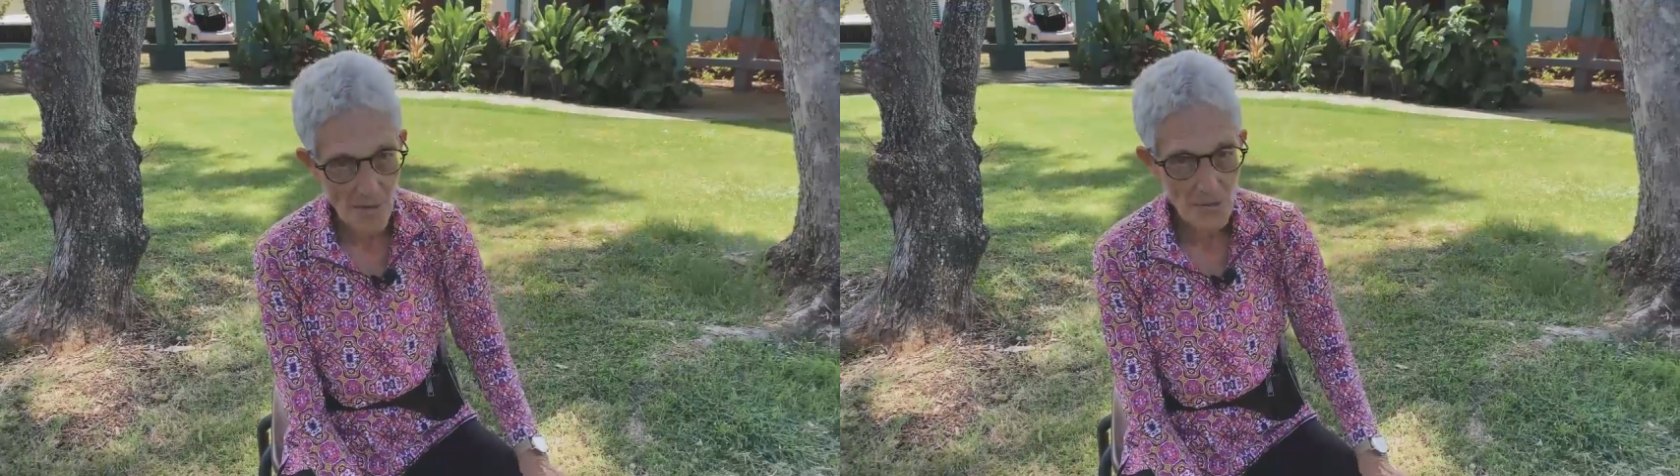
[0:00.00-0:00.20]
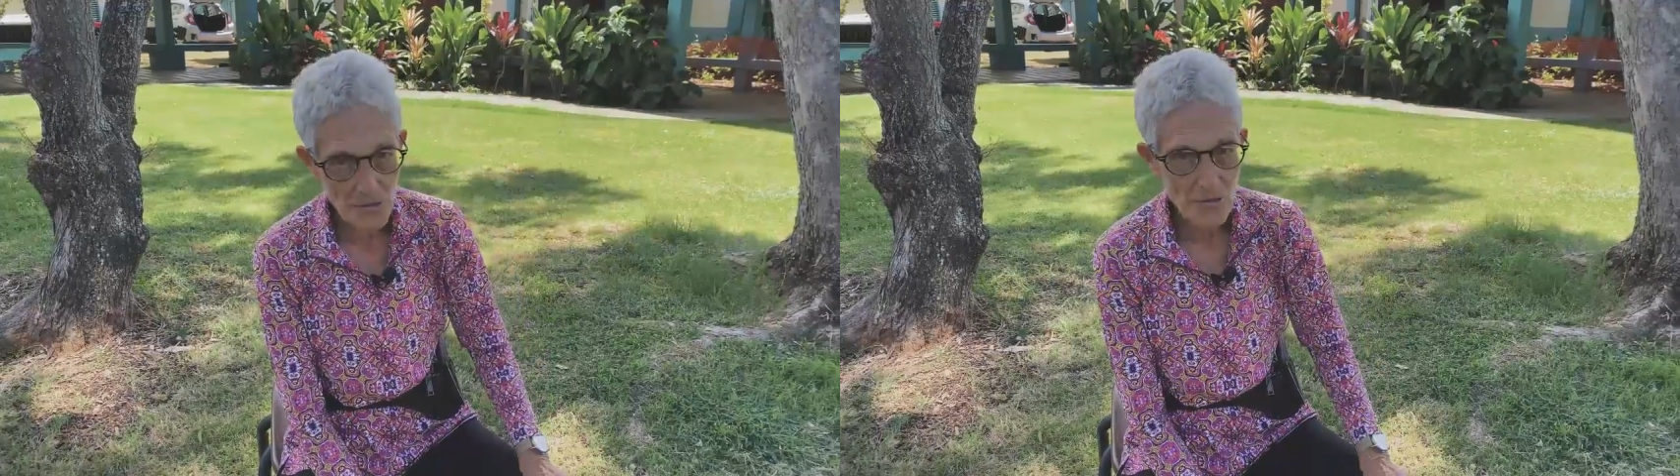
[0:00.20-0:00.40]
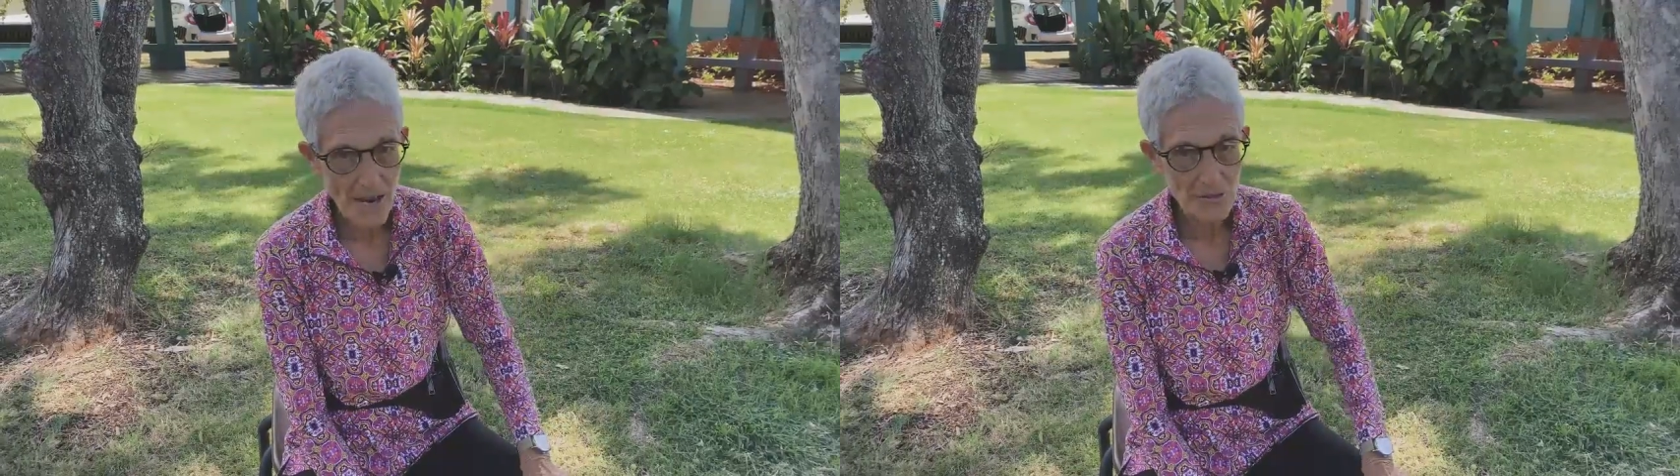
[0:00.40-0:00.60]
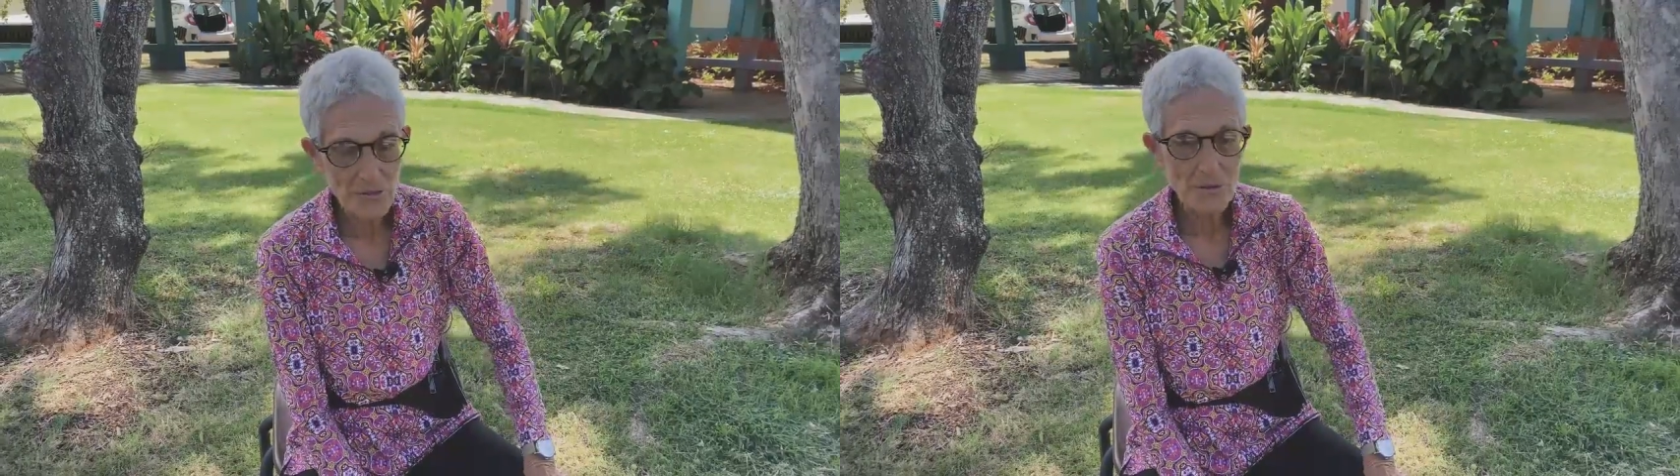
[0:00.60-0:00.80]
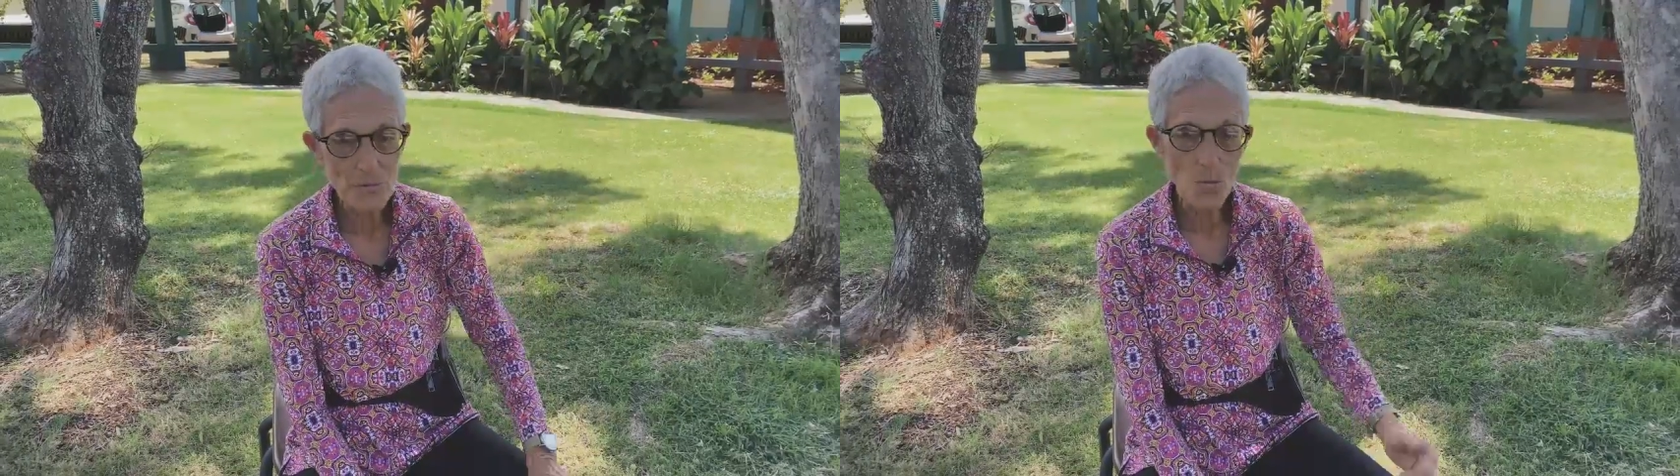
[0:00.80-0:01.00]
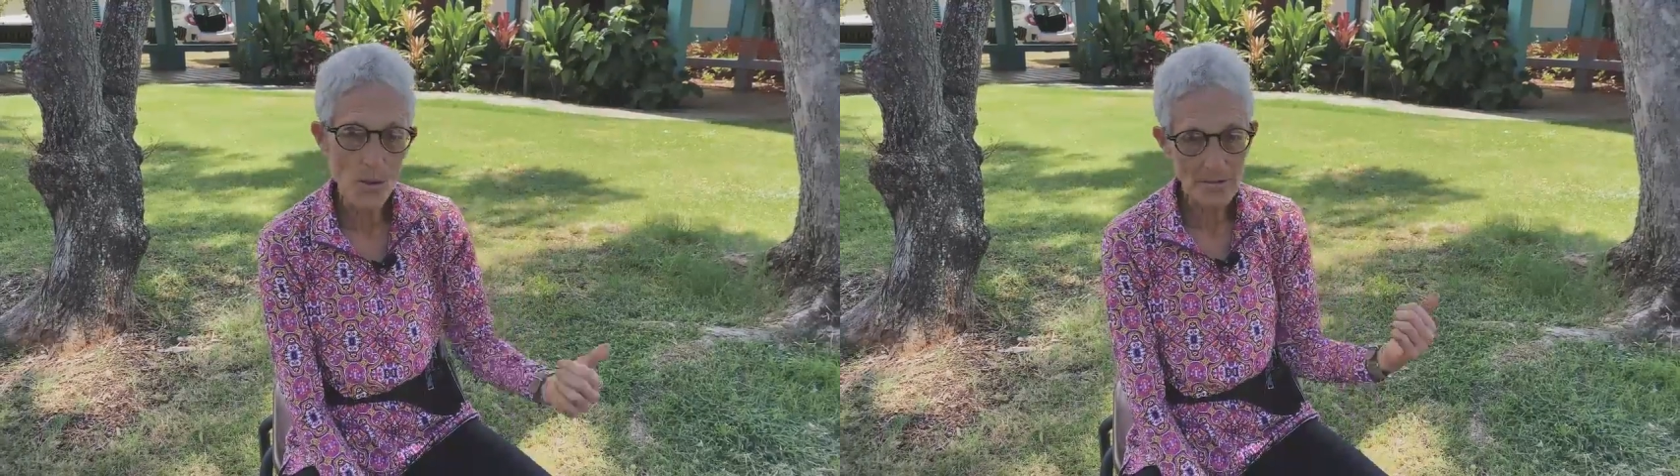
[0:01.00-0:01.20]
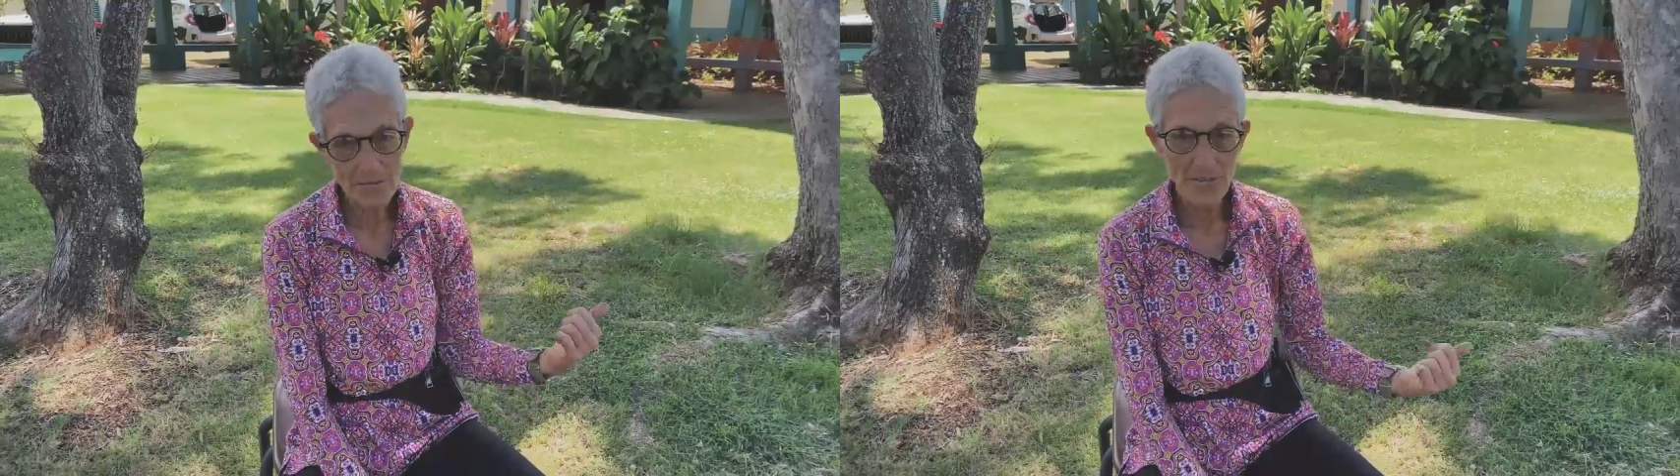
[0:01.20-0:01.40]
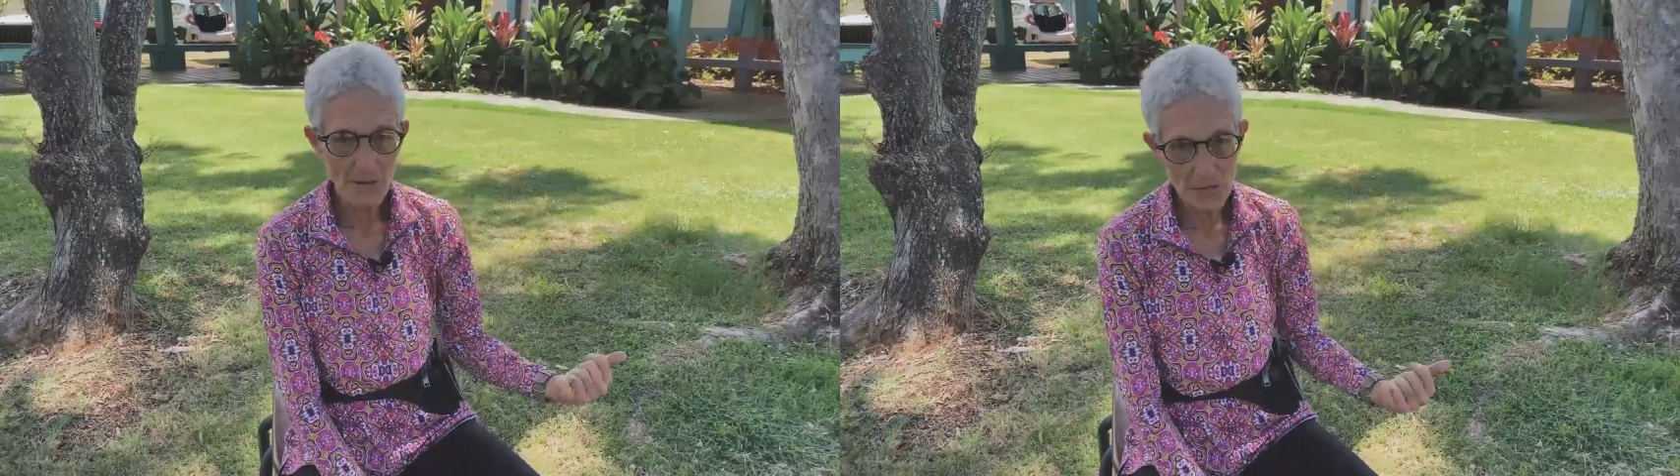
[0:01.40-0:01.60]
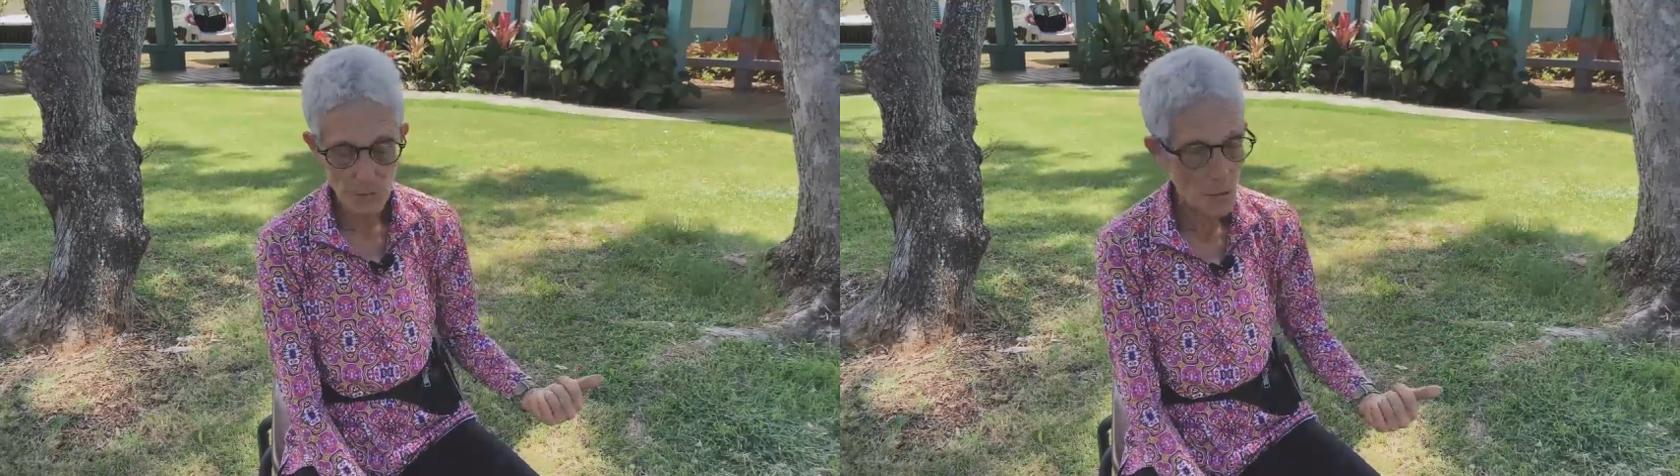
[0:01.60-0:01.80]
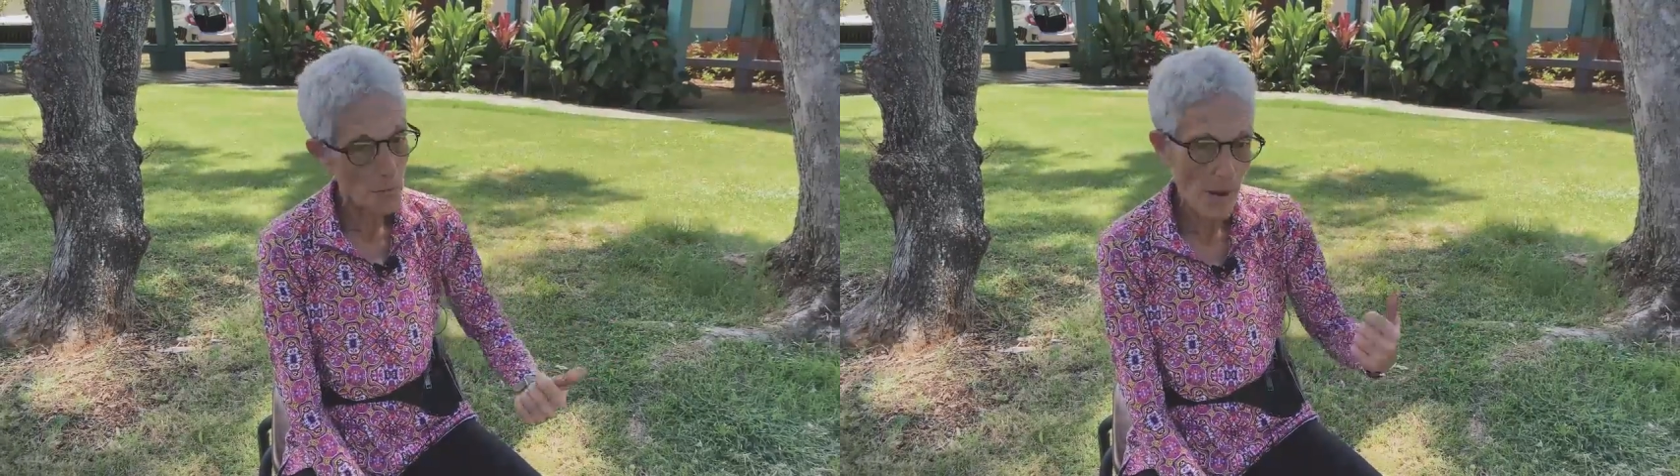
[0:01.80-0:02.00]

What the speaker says: Don't try and do it in one fell swoop.